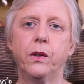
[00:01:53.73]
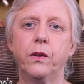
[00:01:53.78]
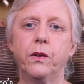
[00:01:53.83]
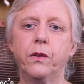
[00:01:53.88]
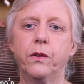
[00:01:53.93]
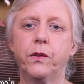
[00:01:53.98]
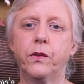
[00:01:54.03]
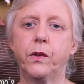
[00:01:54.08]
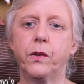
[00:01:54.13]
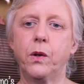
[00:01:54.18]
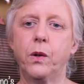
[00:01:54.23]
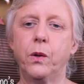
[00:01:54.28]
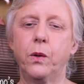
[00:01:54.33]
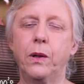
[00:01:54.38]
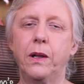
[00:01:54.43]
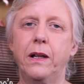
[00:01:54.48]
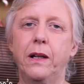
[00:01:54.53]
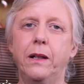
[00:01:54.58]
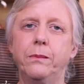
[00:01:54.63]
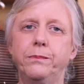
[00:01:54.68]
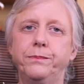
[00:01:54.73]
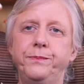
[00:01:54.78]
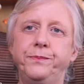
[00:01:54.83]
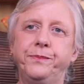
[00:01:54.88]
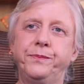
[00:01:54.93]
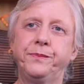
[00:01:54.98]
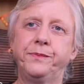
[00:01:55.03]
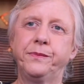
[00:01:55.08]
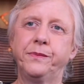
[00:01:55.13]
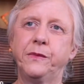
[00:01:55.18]
So
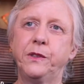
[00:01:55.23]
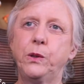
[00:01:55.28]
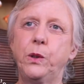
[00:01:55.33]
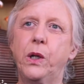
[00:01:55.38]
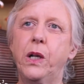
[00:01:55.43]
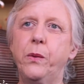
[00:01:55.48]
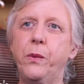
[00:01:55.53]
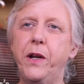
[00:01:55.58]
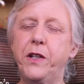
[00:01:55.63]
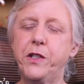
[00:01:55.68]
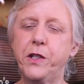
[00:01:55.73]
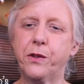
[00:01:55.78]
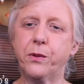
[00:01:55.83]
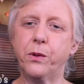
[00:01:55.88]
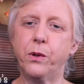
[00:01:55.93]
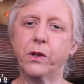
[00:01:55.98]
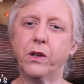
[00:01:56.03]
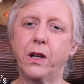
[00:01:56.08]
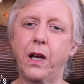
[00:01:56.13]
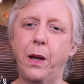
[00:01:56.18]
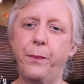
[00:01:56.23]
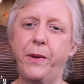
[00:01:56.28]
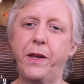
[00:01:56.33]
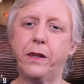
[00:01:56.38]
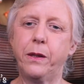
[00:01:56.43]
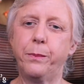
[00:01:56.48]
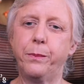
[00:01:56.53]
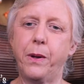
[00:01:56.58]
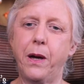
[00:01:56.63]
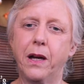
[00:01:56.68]
Lori, why don't you throw a comment in
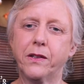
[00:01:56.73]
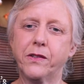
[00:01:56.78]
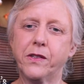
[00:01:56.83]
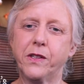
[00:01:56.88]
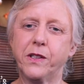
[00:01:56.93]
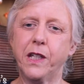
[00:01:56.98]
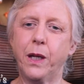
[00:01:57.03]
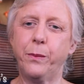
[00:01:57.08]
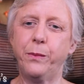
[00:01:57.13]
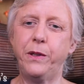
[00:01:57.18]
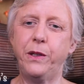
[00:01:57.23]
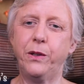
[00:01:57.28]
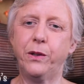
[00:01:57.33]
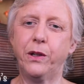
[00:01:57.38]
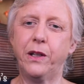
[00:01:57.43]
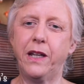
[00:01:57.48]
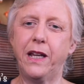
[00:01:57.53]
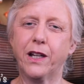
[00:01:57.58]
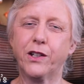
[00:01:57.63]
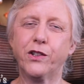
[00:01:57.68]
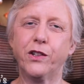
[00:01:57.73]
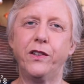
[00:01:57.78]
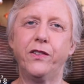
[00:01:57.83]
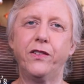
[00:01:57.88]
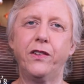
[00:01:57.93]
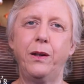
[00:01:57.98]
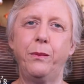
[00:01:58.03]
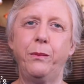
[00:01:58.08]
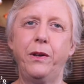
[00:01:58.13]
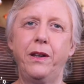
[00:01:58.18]
the box and tell me you can actually
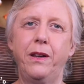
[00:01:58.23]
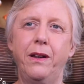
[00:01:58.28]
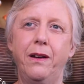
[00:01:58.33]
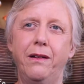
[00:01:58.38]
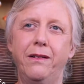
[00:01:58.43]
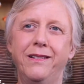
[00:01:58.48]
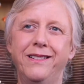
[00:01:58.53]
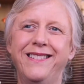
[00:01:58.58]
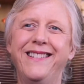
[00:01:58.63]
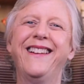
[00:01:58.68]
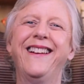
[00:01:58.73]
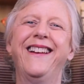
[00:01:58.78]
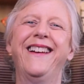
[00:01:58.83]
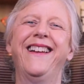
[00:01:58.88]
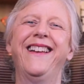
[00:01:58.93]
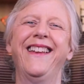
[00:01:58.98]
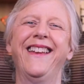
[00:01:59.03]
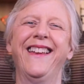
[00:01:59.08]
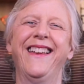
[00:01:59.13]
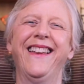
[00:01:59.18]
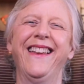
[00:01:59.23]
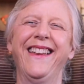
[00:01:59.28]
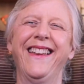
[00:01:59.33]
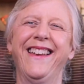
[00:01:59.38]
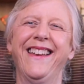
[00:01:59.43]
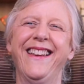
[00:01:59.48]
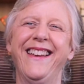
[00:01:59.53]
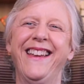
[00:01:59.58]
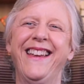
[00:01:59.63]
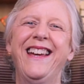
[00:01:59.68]
see me now?
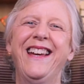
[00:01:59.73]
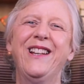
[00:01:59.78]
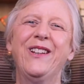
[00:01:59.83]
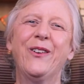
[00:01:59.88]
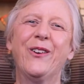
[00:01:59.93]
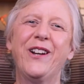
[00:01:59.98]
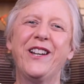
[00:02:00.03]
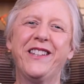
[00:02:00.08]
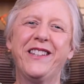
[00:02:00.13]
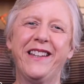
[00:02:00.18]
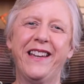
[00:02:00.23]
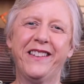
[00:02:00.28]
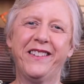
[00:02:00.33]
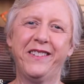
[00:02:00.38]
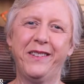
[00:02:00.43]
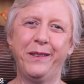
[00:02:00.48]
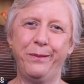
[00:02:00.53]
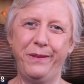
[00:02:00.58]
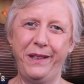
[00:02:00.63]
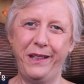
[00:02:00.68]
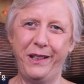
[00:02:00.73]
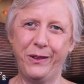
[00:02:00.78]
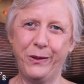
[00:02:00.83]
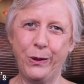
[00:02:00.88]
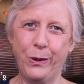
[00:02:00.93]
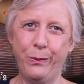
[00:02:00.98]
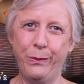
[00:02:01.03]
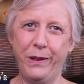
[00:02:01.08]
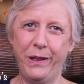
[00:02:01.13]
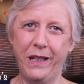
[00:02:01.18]
Lori texted me and
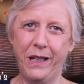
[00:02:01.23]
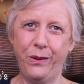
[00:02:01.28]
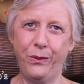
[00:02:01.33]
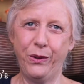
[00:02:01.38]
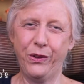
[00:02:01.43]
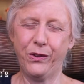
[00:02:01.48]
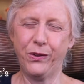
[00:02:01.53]
told me I was